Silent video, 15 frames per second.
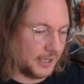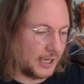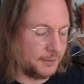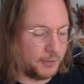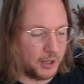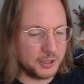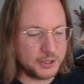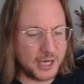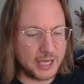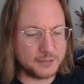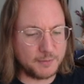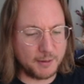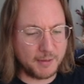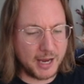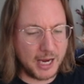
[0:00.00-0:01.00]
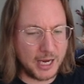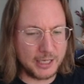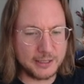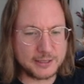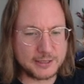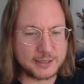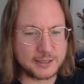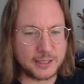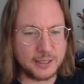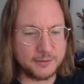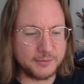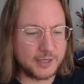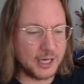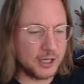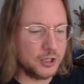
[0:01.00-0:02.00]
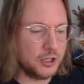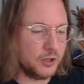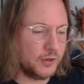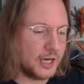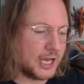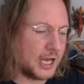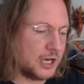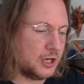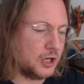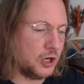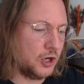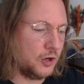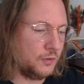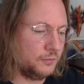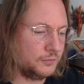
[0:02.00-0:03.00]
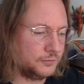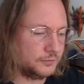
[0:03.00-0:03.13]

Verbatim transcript: I apologize, my man. Son, gotta do what I gotta do.